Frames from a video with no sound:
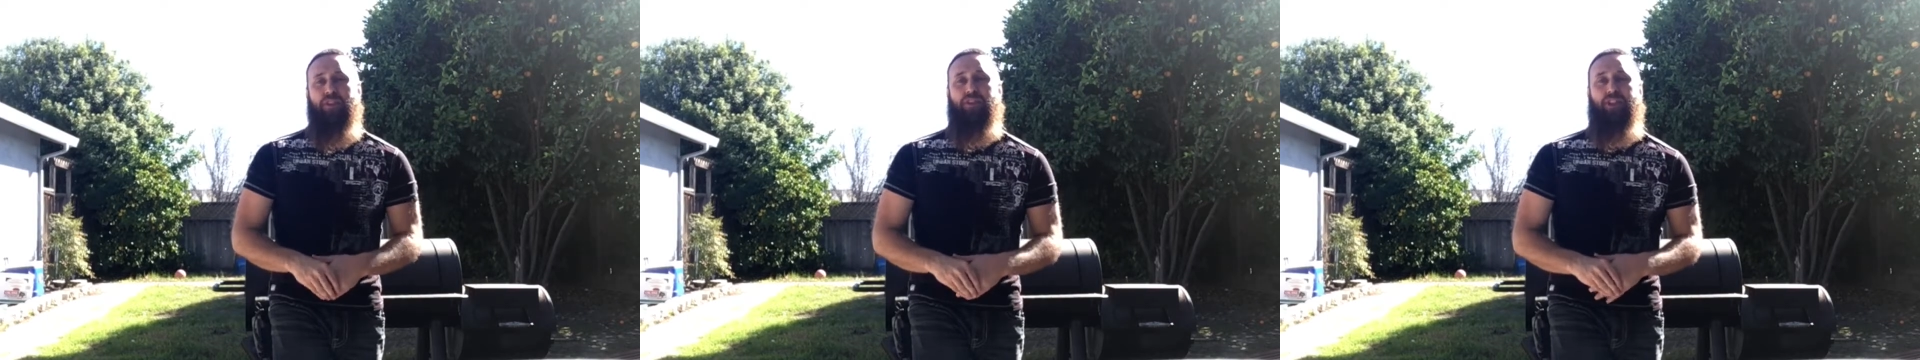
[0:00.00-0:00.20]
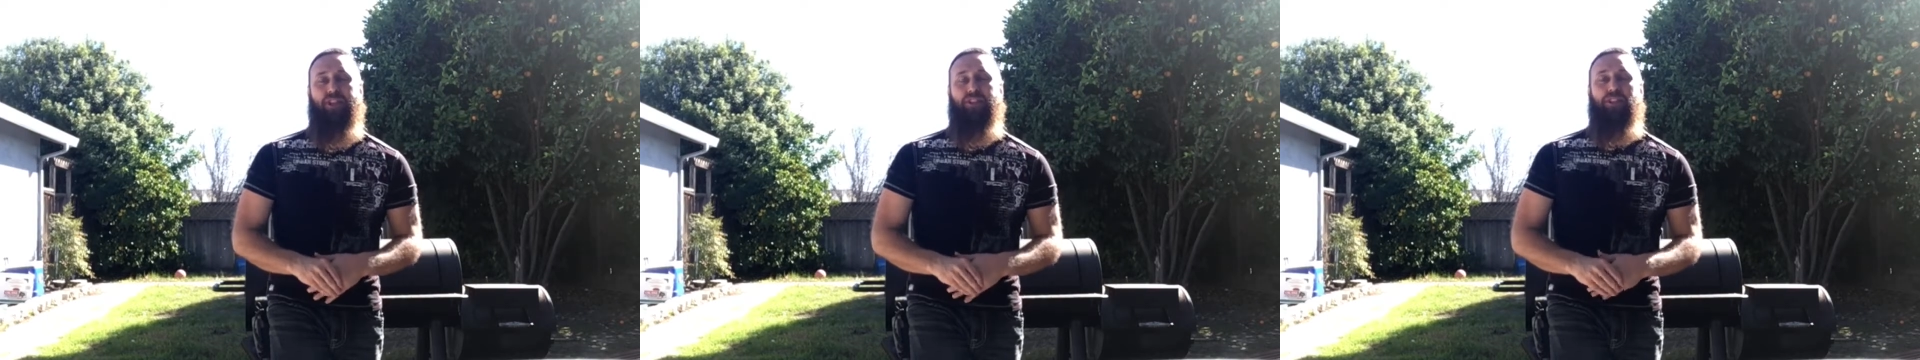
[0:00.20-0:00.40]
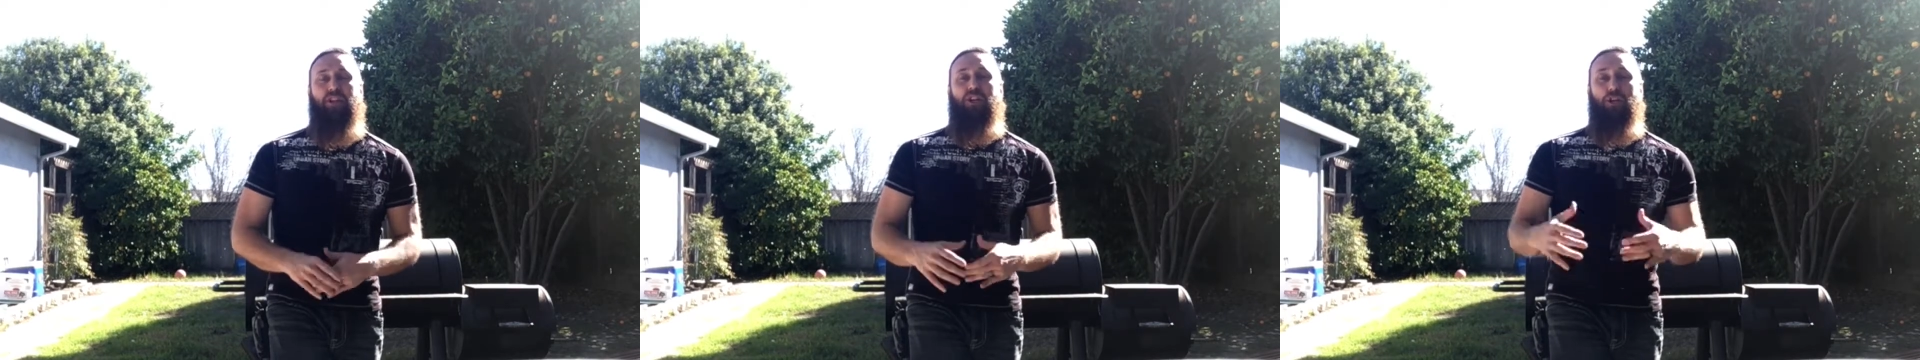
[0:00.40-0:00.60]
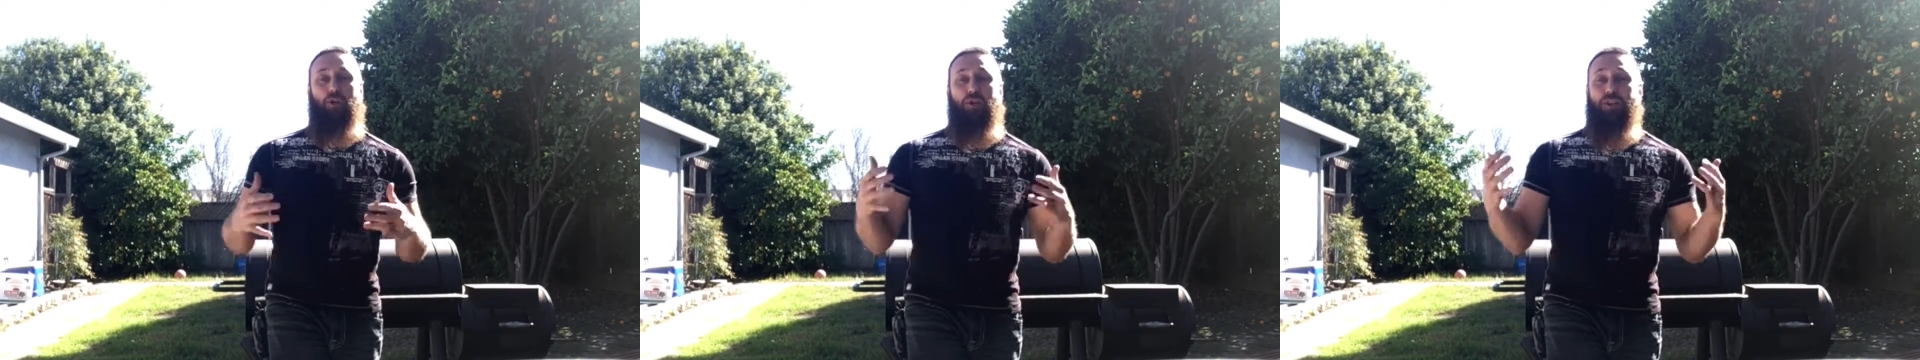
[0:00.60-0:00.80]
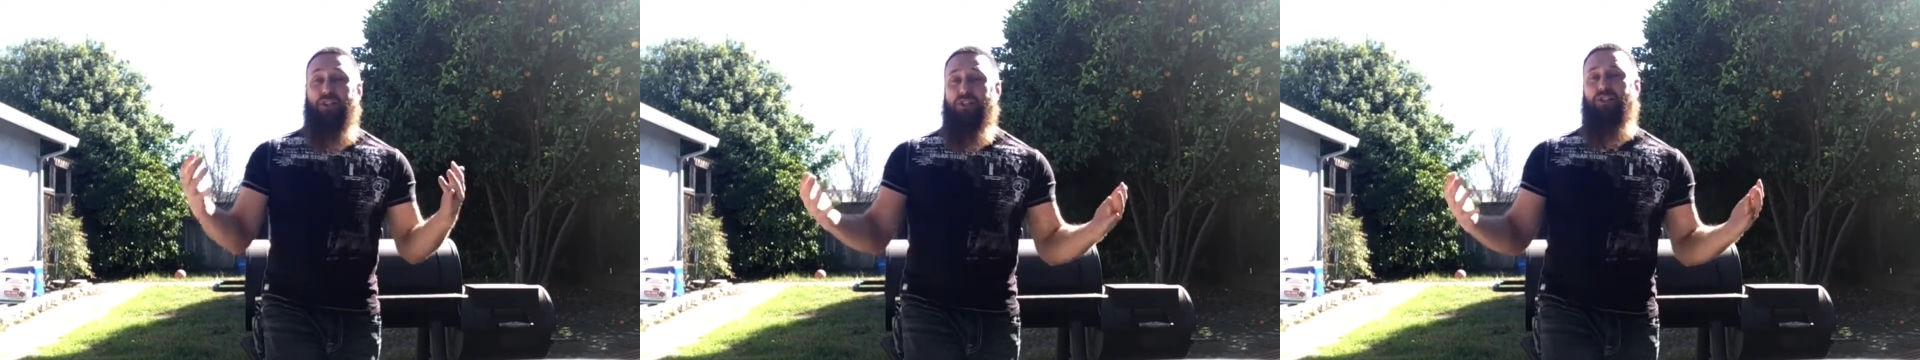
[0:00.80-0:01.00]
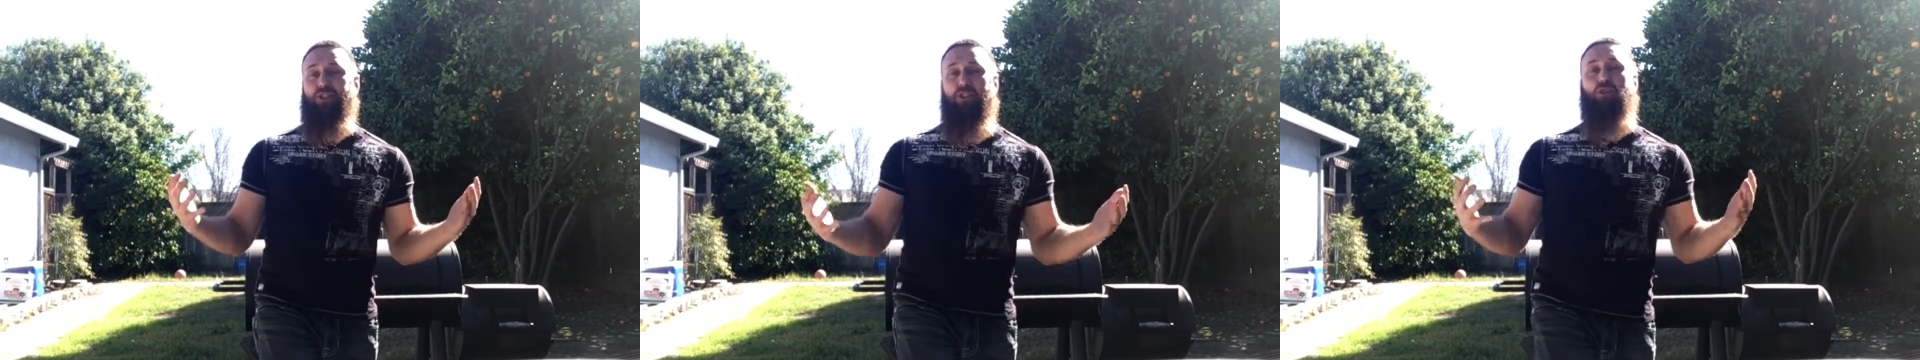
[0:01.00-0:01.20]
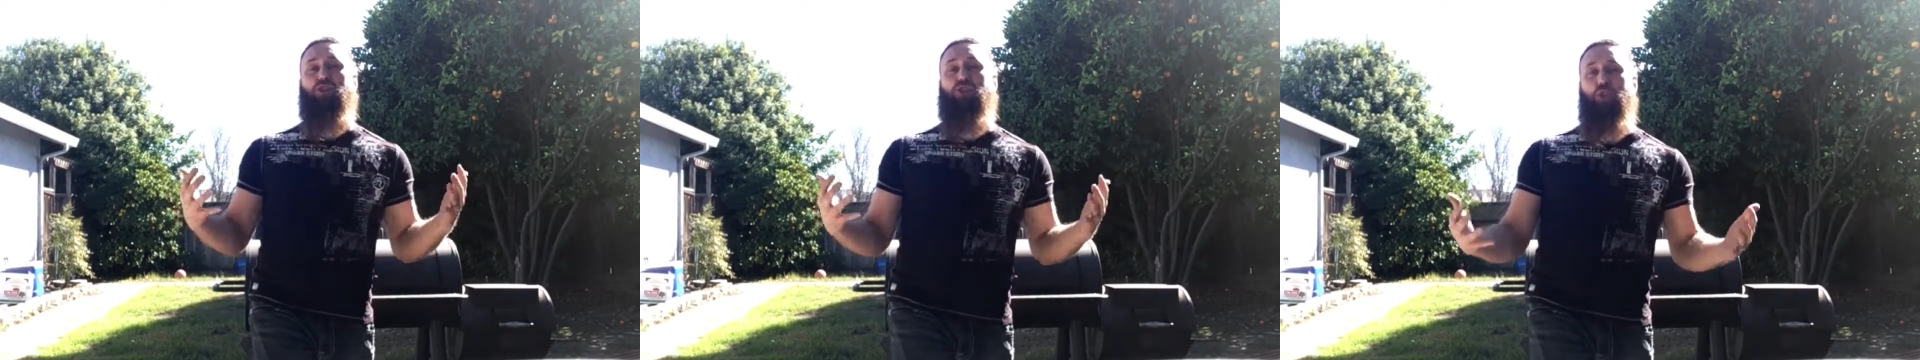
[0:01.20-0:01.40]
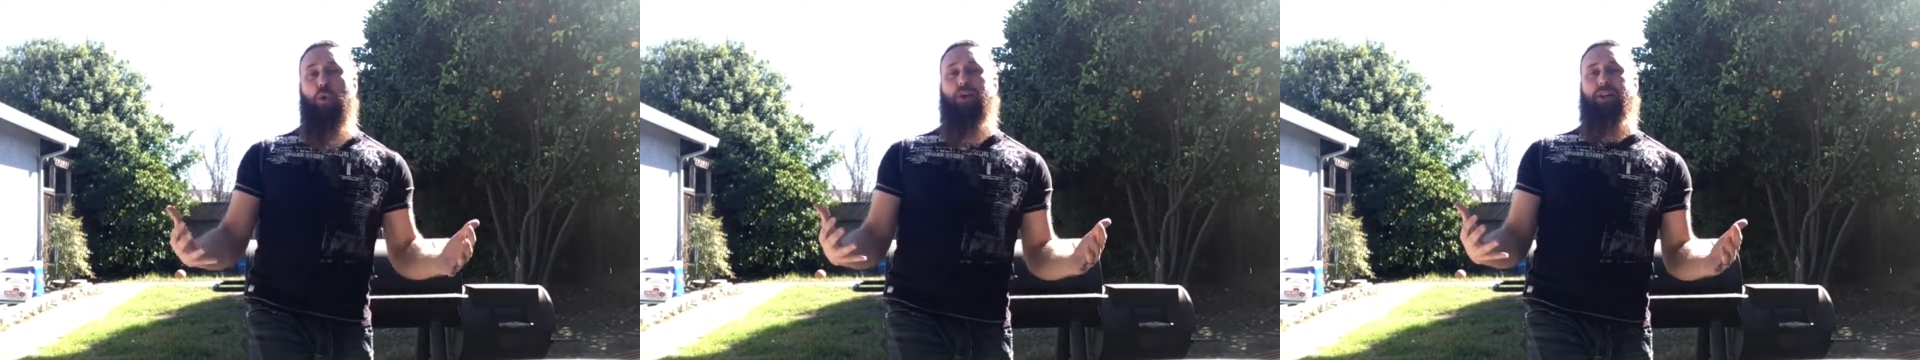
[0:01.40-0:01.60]
that you would consider
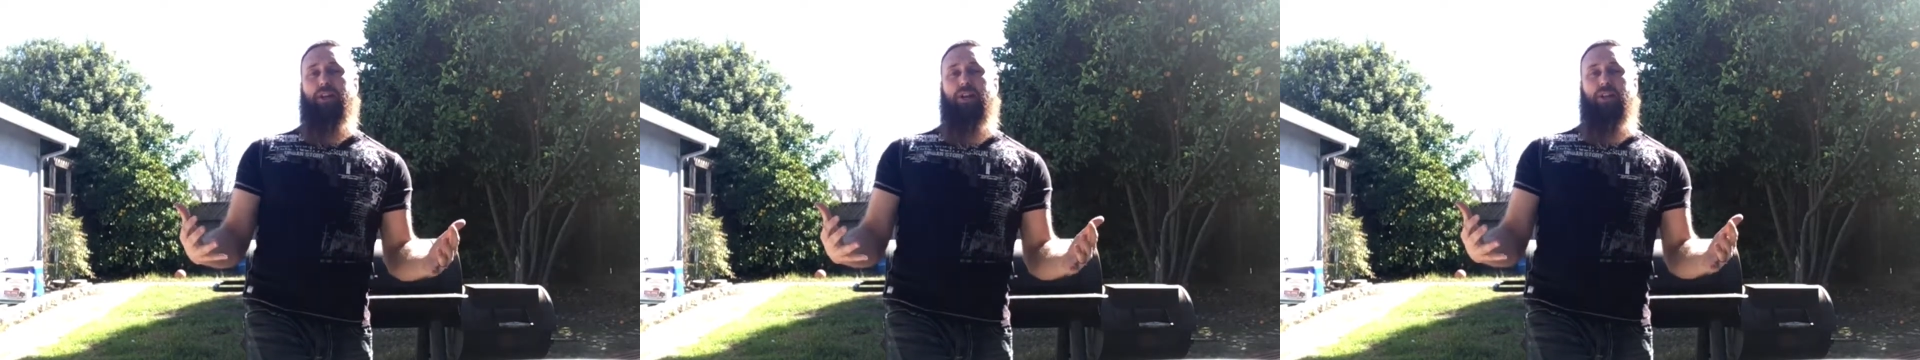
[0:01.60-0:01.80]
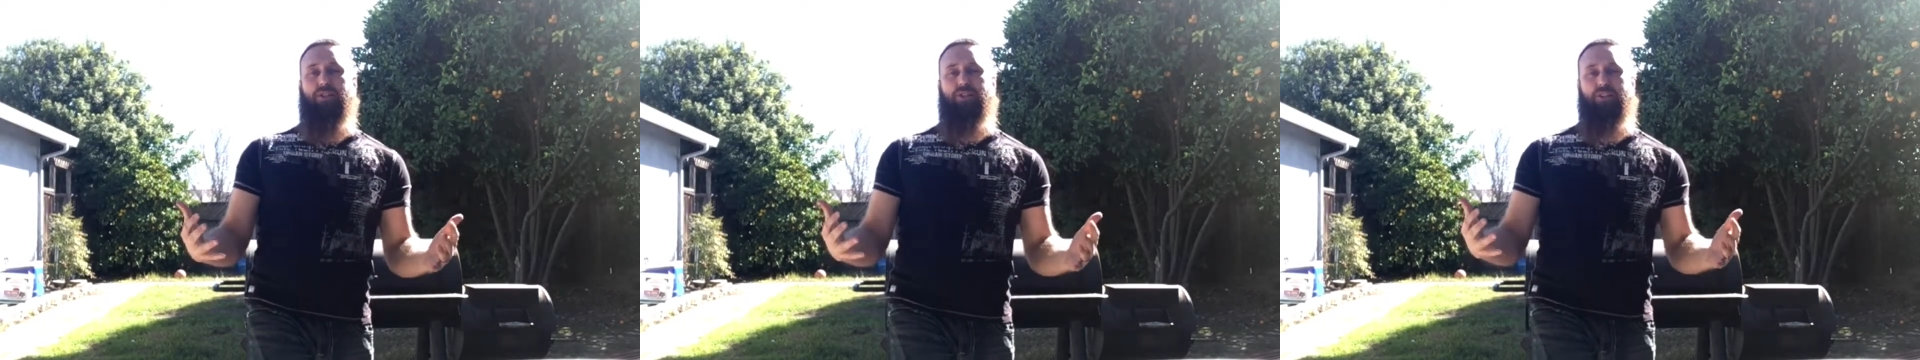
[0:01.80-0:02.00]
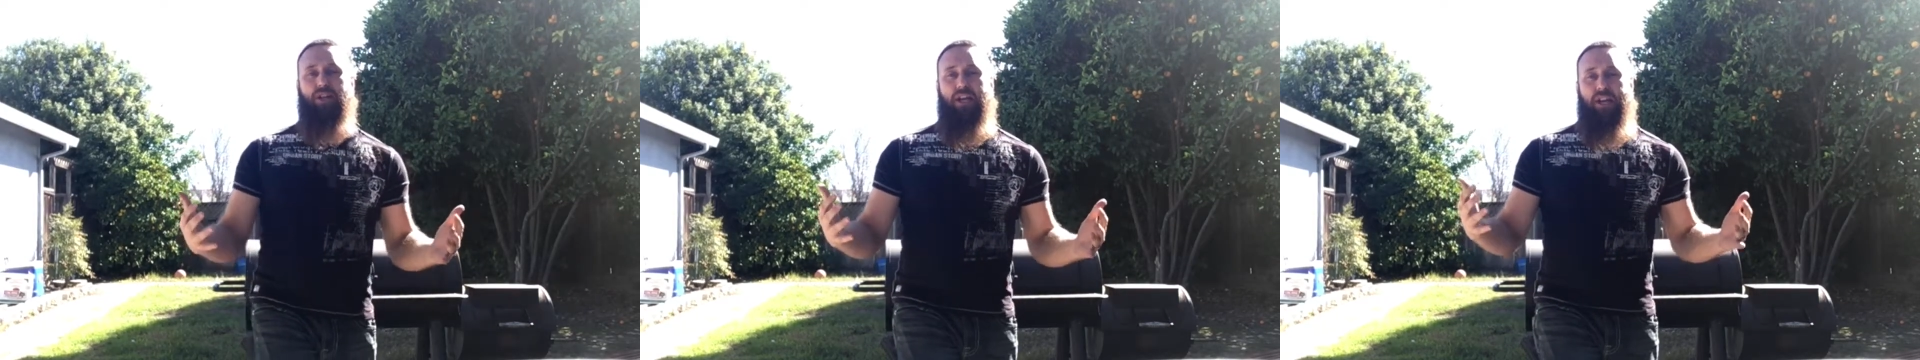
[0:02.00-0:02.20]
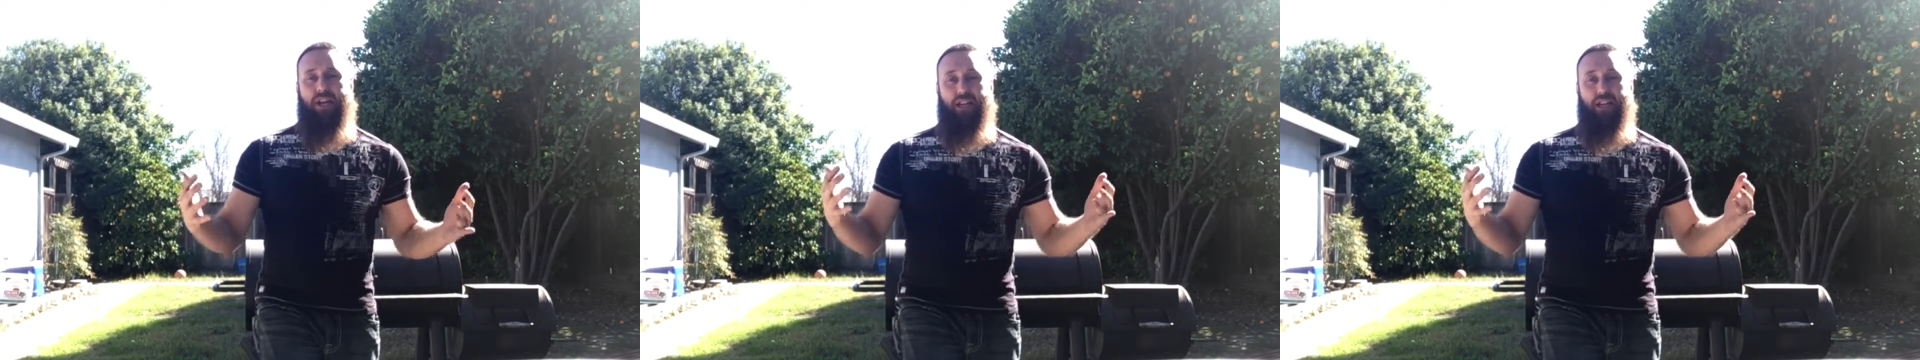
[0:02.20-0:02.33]
joining us